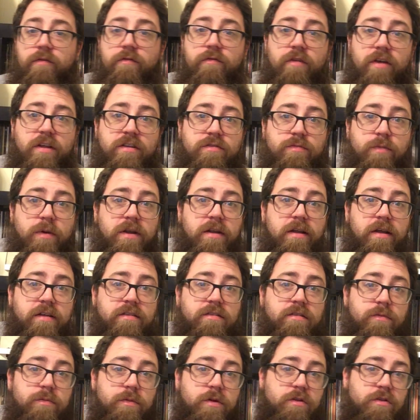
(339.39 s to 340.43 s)
Fits my
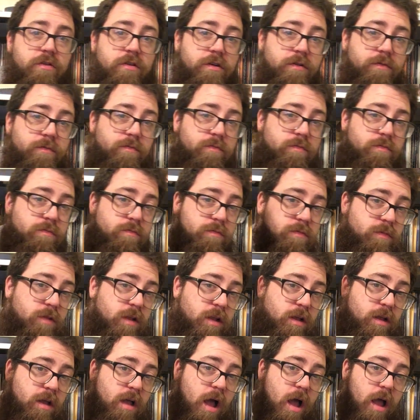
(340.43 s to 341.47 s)
taste in music.
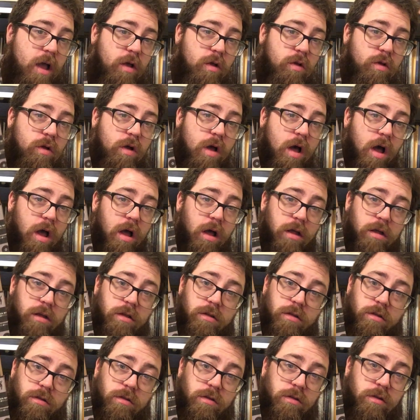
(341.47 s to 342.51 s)
Kyle
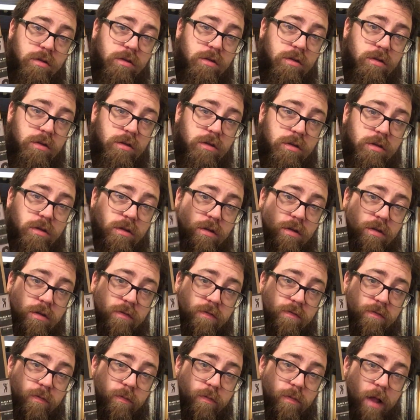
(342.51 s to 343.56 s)

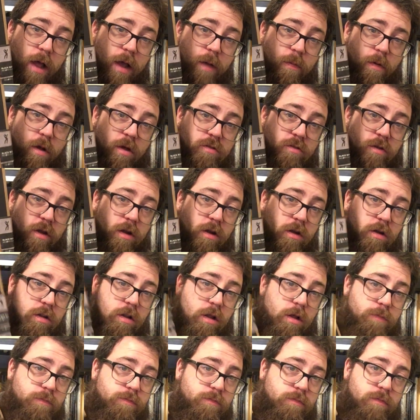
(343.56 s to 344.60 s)
from Black Box Record
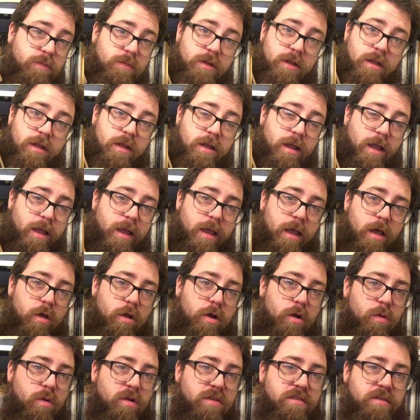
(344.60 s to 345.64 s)
Club,
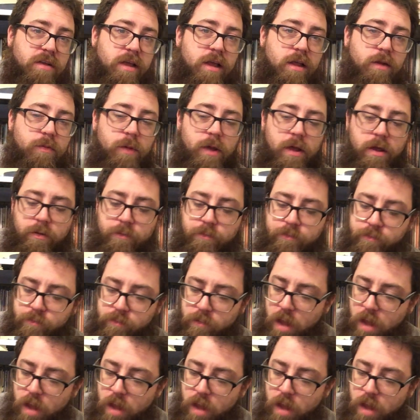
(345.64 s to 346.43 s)
killing it once again, man.